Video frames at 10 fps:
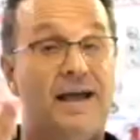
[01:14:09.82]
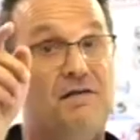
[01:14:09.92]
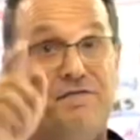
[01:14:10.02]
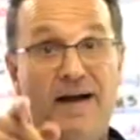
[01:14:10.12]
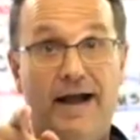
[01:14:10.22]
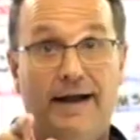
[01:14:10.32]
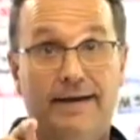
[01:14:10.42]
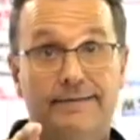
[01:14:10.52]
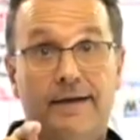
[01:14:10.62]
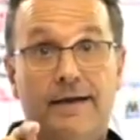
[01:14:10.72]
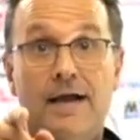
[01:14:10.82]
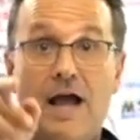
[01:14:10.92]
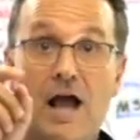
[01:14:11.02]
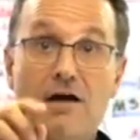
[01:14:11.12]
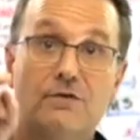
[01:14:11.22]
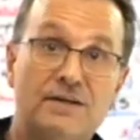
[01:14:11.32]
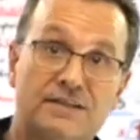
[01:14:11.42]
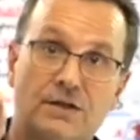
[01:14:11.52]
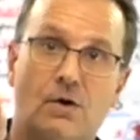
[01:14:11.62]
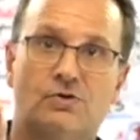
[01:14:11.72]
In fact, every
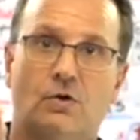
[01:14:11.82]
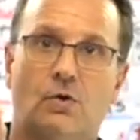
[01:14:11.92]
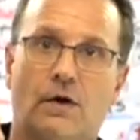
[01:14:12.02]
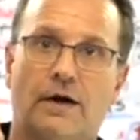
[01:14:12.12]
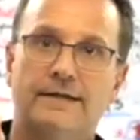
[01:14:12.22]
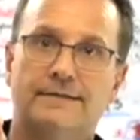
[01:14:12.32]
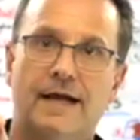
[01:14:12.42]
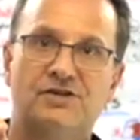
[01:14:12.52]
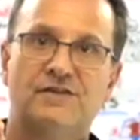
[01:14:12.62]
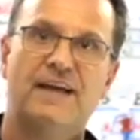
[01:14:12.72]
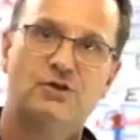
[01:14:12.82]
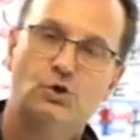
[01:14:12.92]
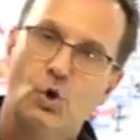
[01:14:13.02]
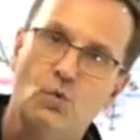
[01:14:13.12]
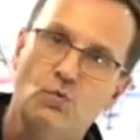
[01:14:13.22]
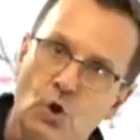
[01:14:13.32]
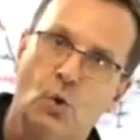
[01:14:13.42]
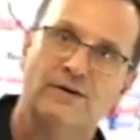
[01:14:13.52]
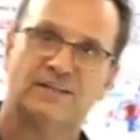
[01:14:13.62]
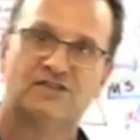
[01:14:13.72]
social organization that you
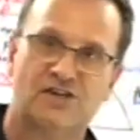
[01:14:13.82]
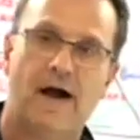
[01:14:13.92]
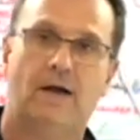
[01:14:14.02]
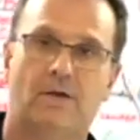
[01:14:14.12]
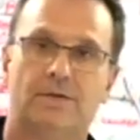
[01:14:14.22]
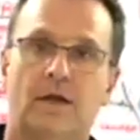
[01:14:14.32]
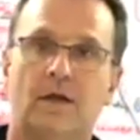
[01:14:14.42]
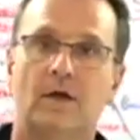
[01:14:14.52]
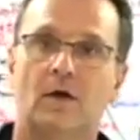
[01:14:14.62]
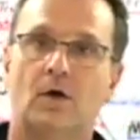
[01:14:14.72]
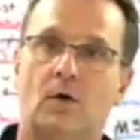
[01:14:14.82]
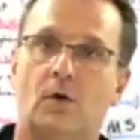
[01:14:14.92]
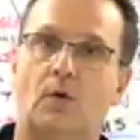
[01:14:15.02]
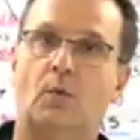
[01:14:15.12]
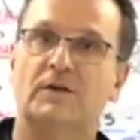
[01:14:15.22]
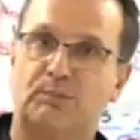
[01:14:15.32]
knew as a child was